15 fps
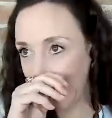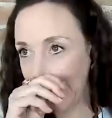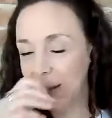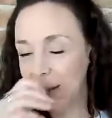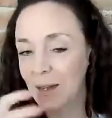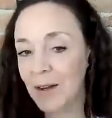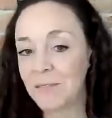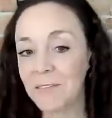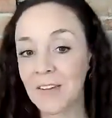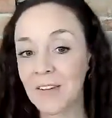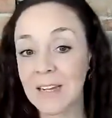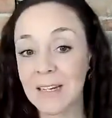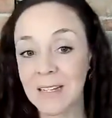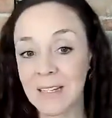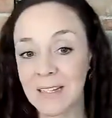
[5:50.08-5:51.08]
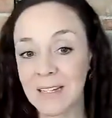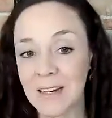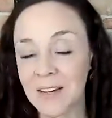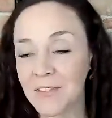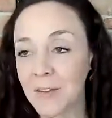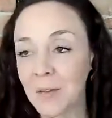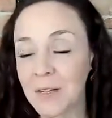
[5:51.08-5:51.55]
I'm failing. I
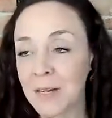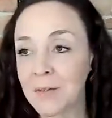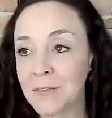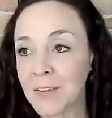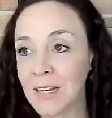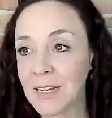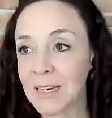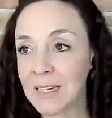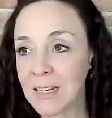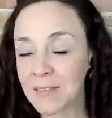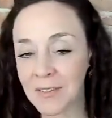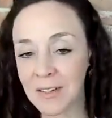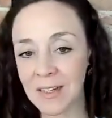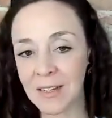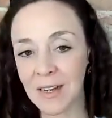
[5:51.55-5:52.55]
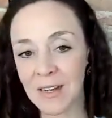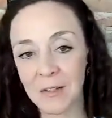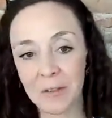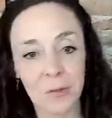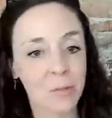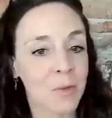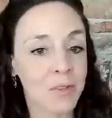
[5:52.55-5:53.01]
feel like I'm failing in every
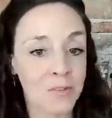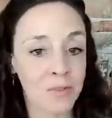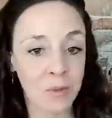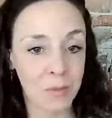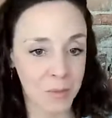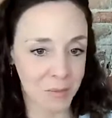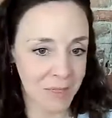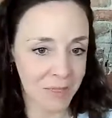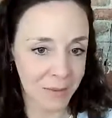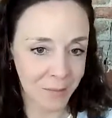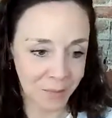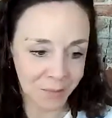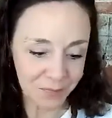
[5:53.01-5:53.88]
hurdle. What's wrong with me?